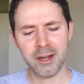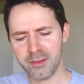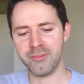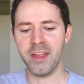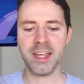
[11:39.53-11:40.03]
How
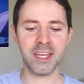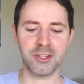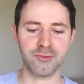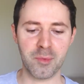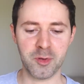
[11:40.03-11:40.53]
did Vink get
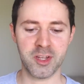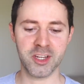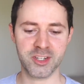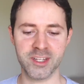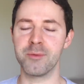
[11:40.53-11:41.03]
this
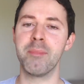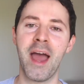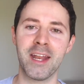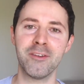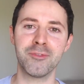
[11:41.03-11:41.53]
reputation as a bad
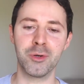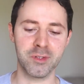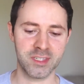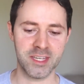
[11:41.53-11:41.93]
influence?